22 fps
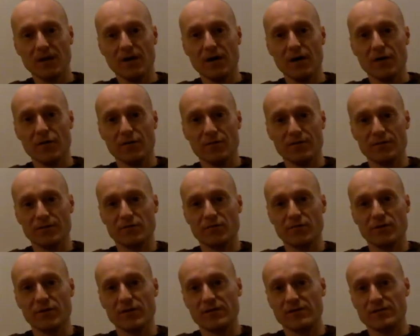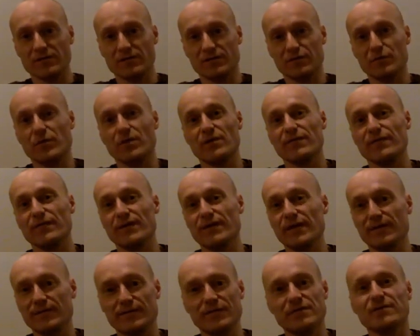out of the criticism
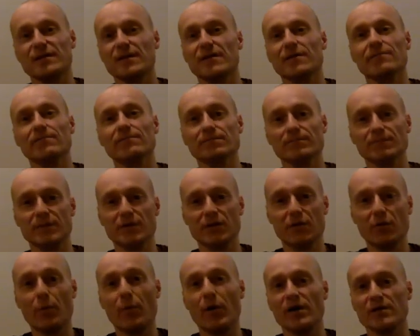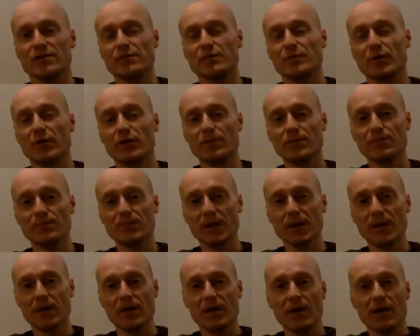if it's, you know, possible.
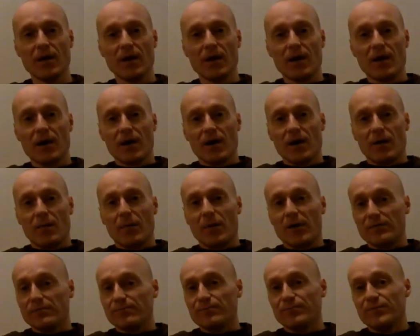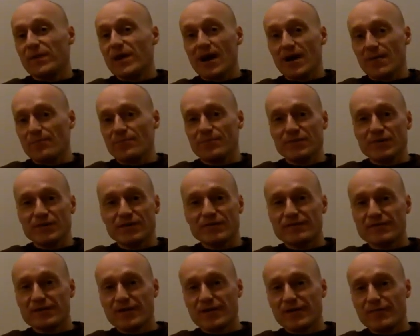But yeah,
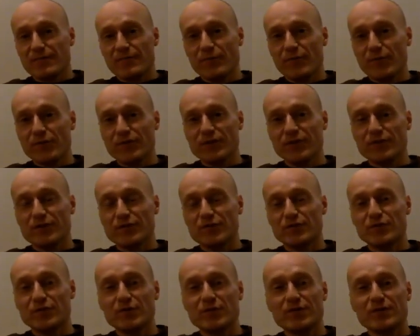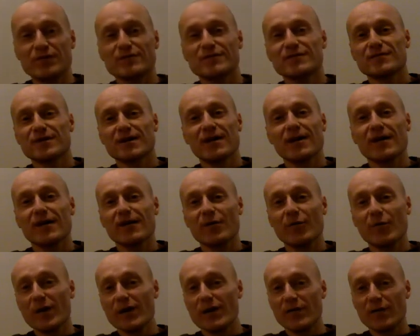just wanted to shoot this
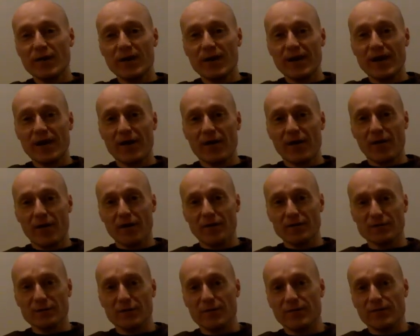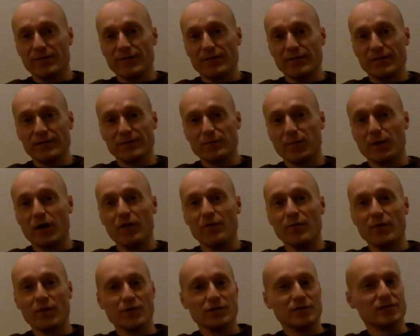quick video on top of this
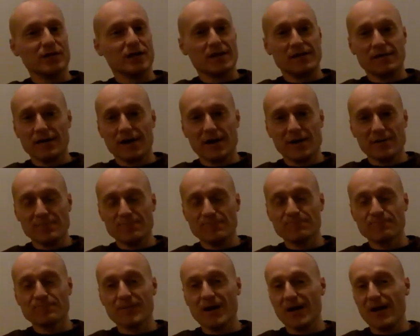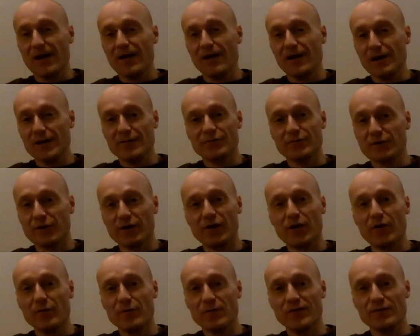blog post, and I
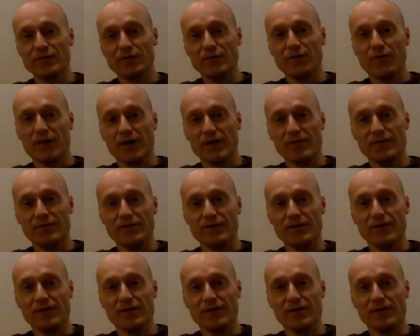truly hope that you find